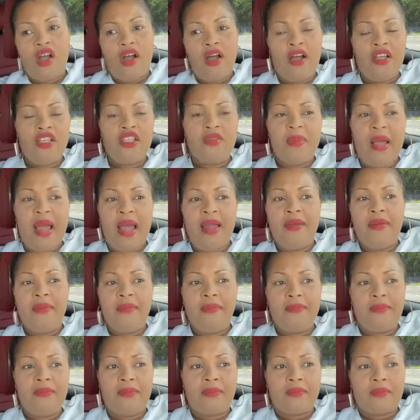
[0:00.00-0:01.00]
your husband,
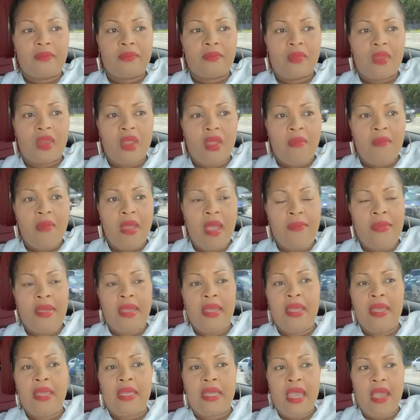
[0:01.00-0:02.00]

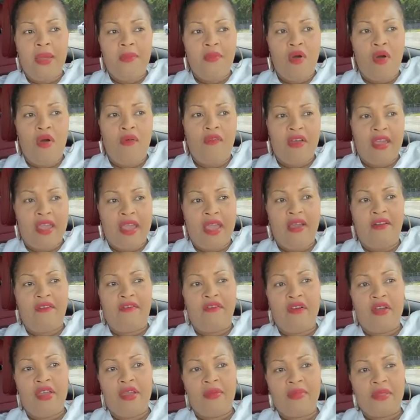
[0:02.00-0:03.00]
maybe he came over here
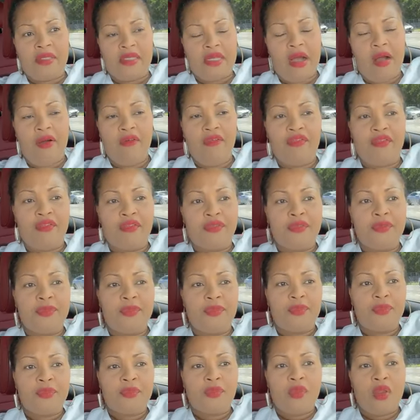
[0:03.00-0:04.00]
for himself,
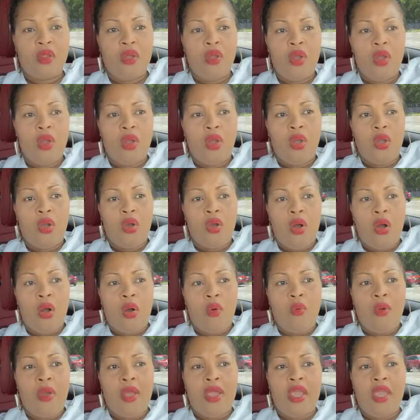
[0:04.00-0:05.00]

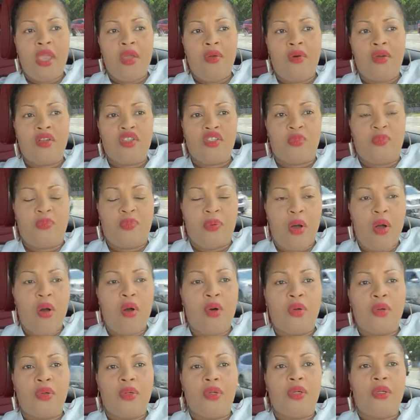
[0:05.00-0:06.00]
or when he was
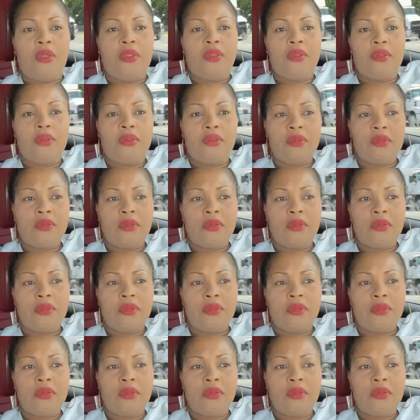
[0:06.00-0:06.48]
born.